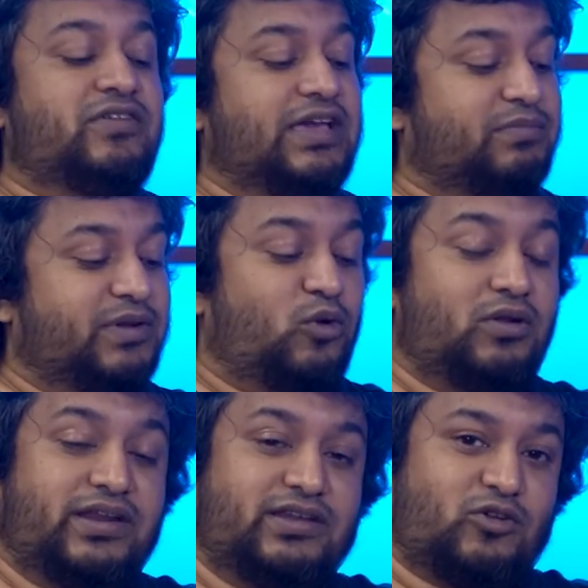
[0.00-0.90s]
he helped an old
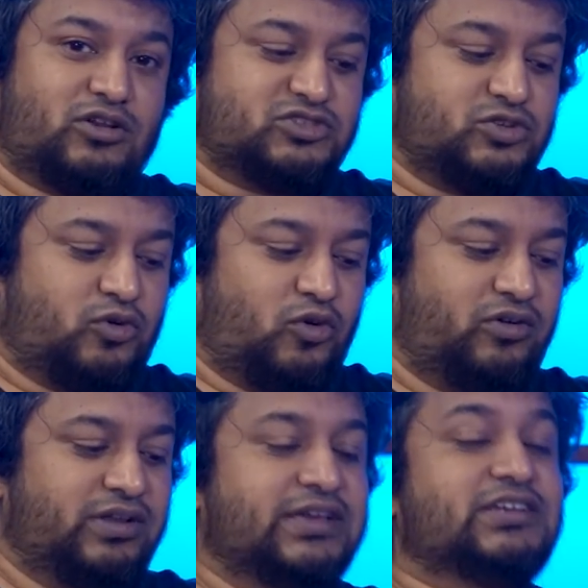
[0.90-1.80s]
lady cross the
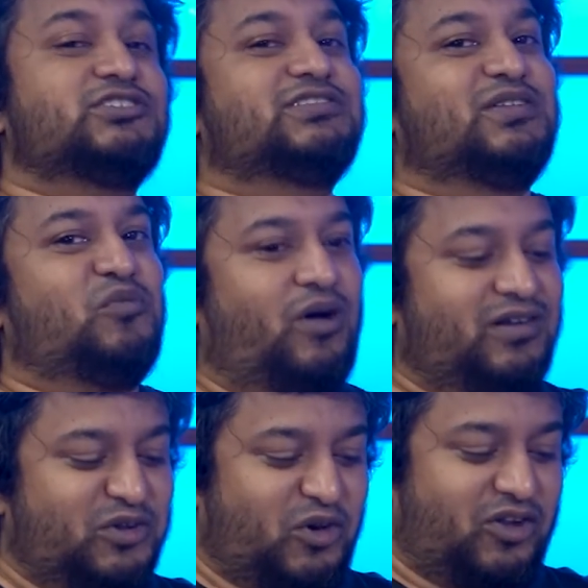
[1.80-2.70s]
road. She didn't want
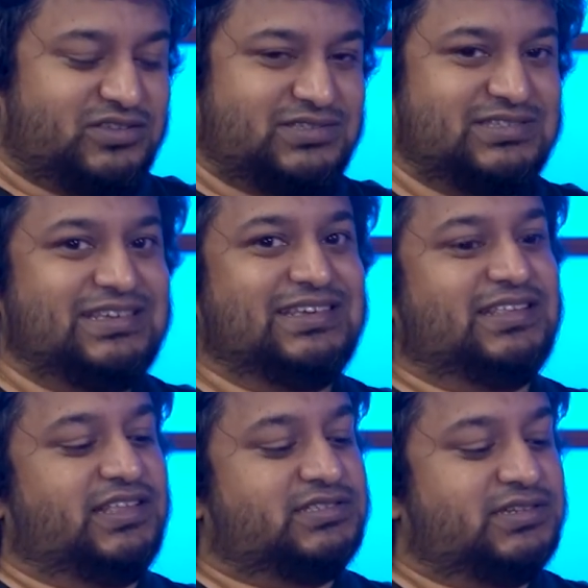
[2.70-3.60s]
to cross.
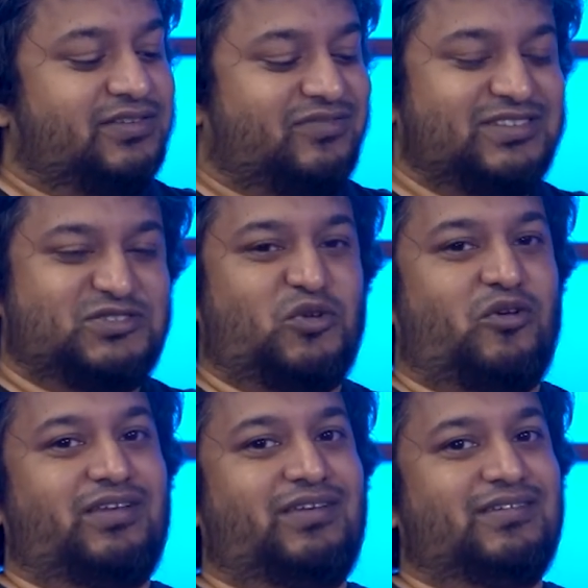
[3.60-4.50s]
It's a different
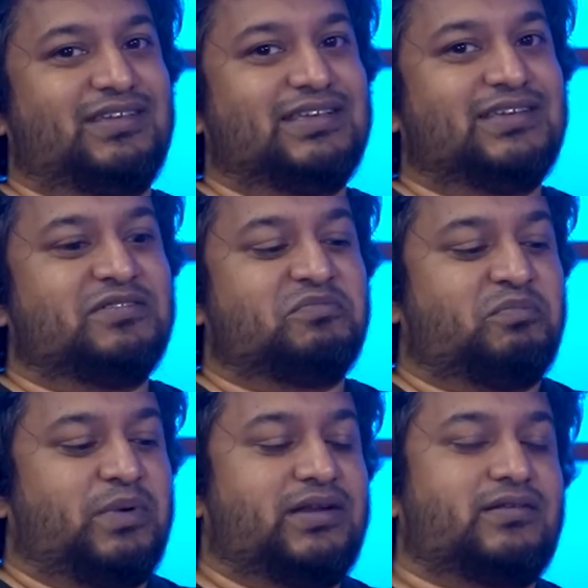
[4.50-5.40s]
story.
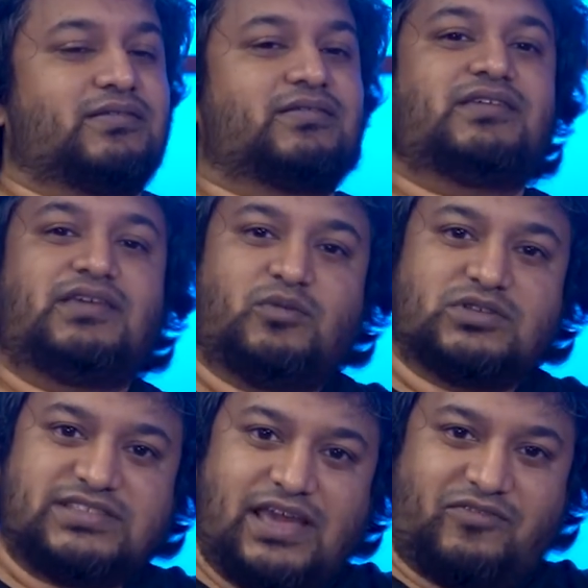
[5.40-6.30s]
But he
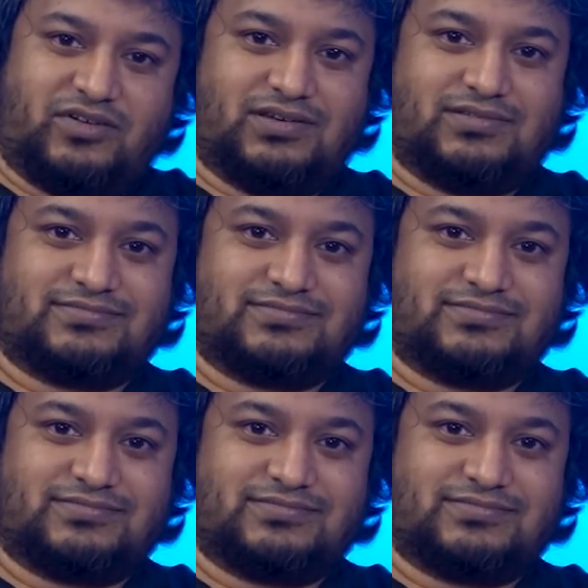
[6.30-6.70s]
was there for her.